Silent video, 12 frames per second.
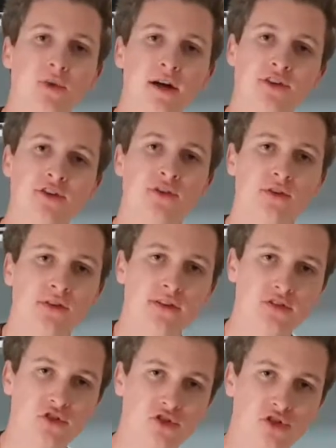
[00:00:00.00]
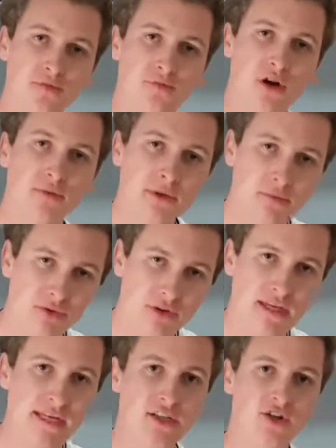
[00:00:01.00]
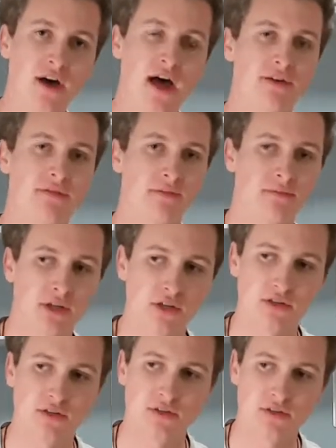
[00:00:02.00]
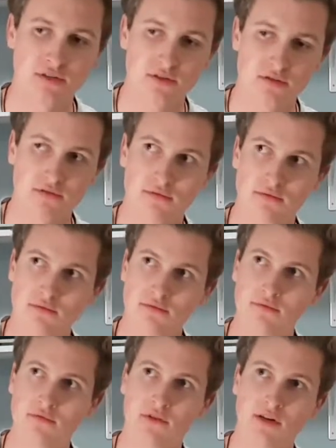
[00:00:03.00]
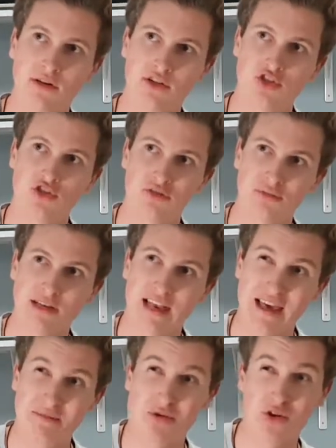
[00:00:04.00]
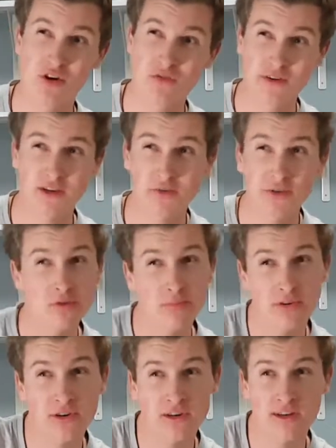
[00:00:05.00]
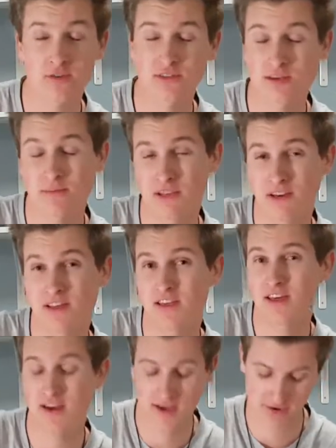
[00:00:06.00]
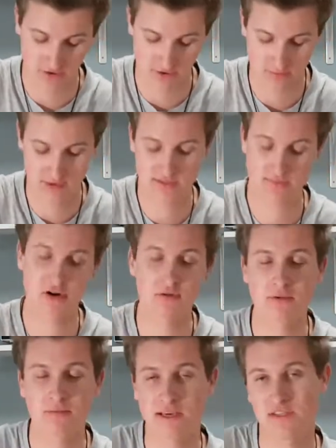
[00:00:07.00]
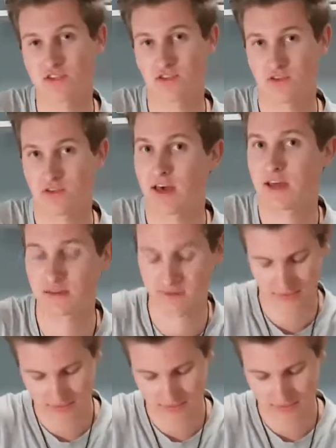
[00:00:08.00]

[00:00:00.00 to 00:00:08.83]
while you're doing this, you should probably preheat your oven because it should be like perfect when you put it in or something like that. I don't know, but it's probably best to do that.